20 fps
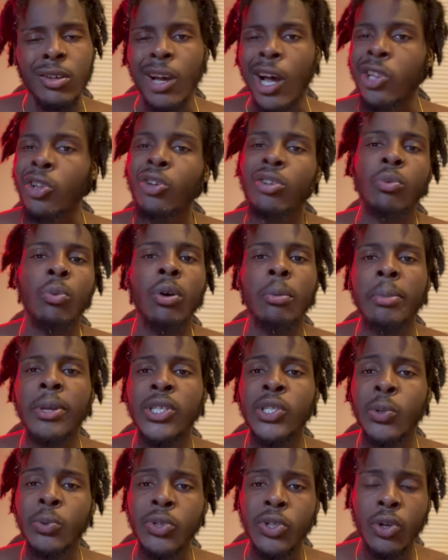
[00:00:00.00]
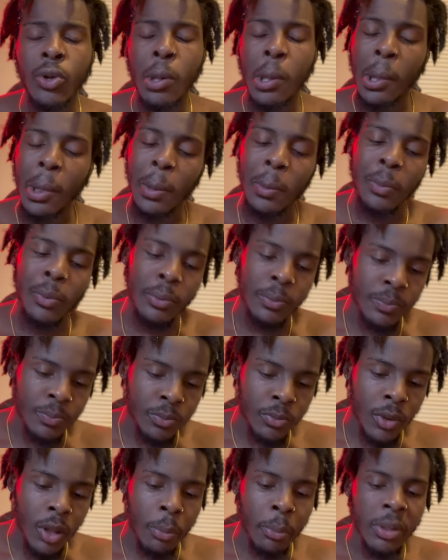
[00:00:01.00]
thought it wouldn't be so soon,
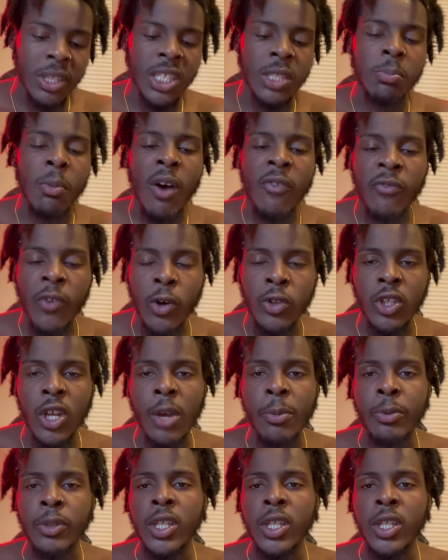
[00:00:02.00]
but this is my first ever